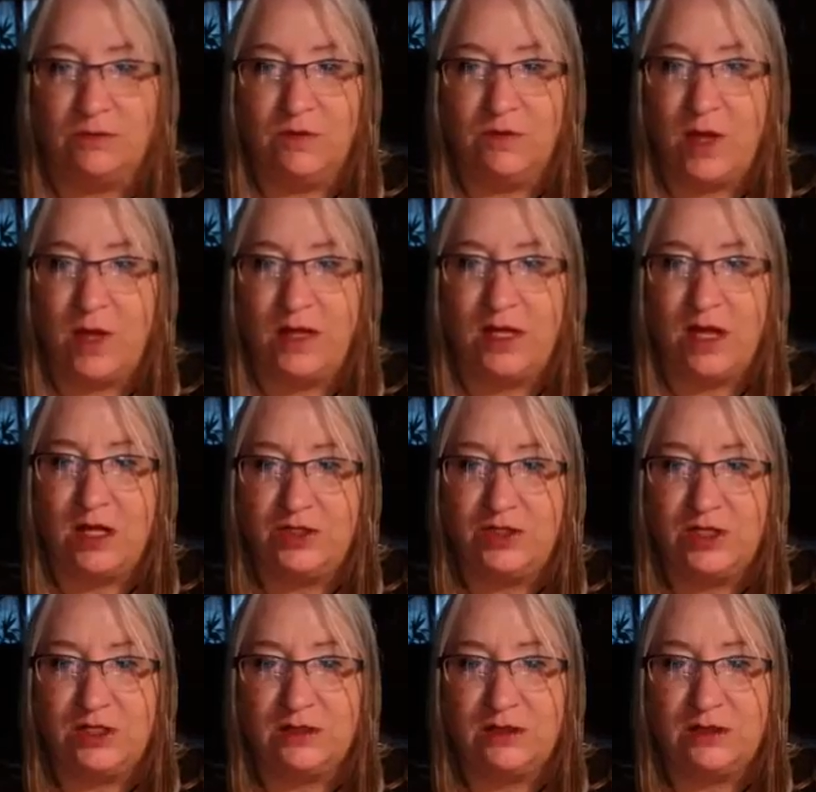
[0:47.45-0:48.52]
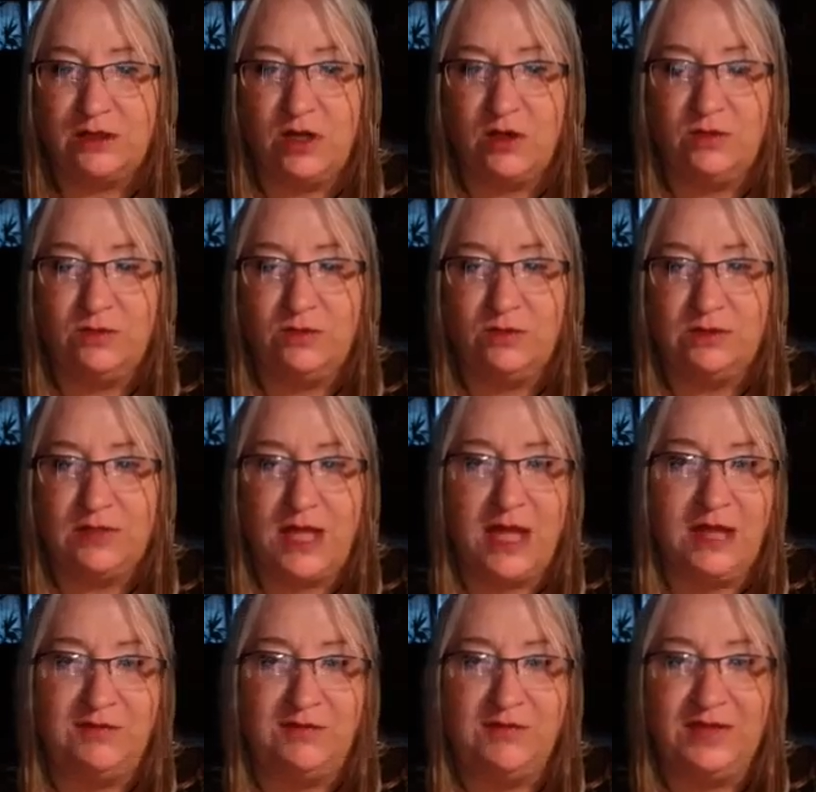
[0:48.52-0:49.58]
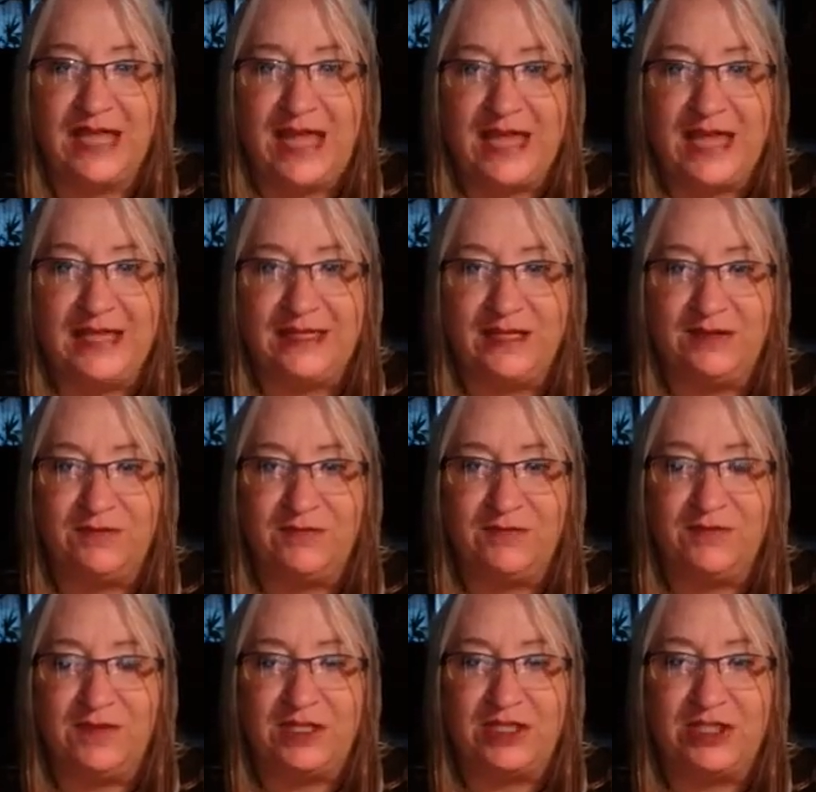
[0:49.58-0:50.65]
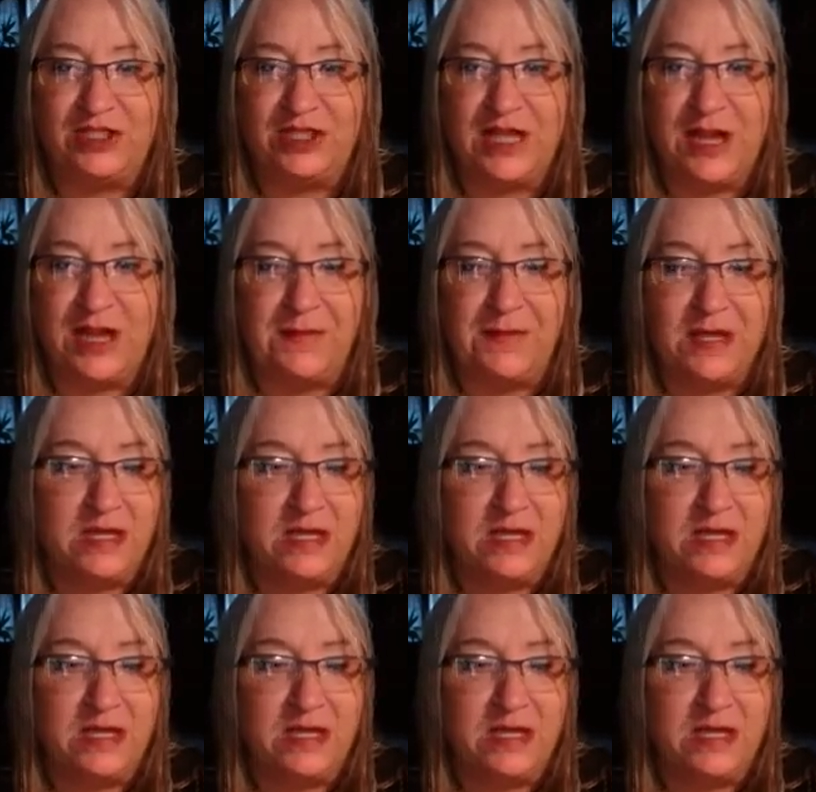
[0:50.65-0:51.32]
why not just go live again and finish it up?